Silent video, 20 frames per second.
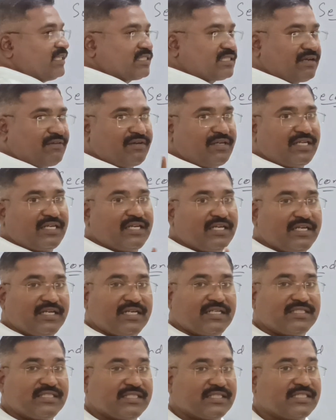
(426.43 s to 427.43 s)

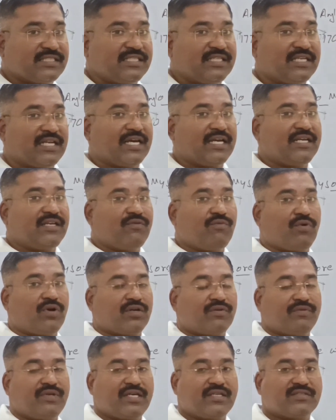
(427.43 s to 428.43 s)
1769,
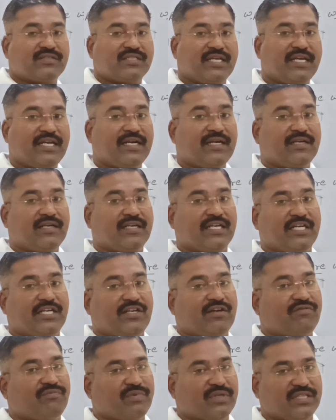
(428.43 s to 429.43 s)
what we are saying, Treaty
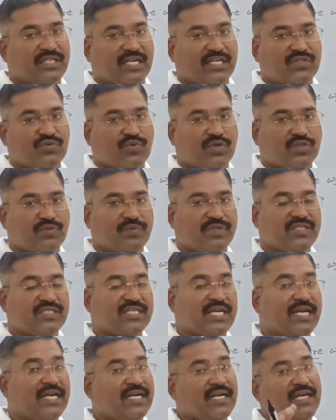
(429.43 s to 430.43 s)
of Madras was being
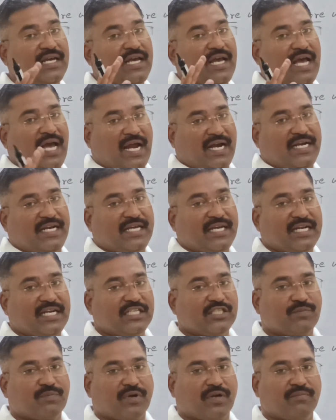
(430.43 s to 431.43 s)
signed, and
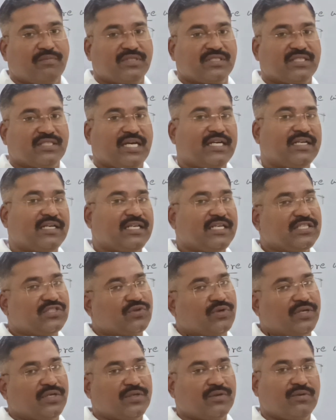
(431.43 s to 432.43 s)
English promised that he is
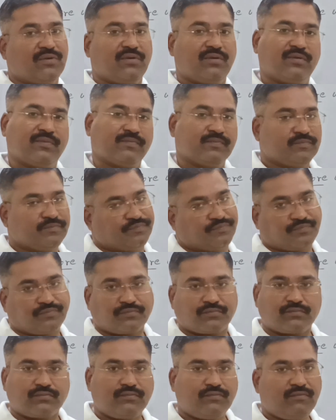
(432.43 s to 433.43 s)
going to
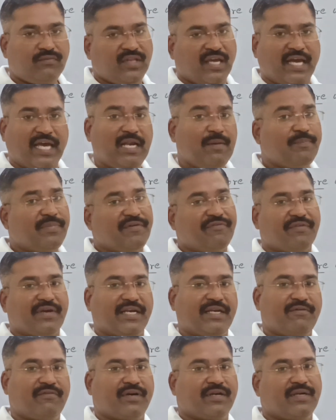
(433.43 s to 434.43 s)
help if
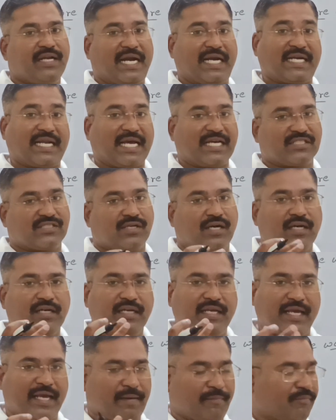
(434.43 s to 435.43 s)
anyone attacks
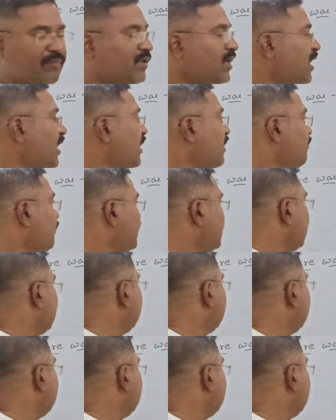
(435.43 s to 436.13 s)
on him. But